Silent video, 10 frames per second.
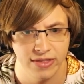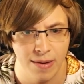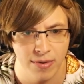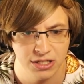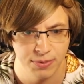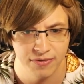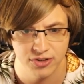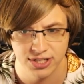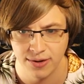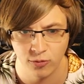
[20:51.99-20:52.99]
They must be of the
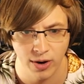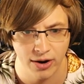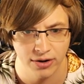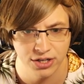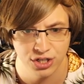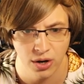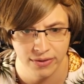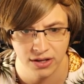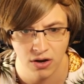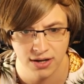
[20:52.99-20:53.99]
same rarity,
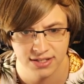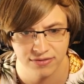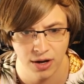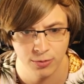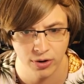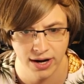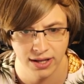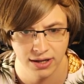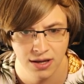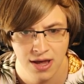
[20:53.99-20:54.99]
showing the cost of
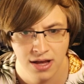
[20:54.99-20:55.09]
upgrading.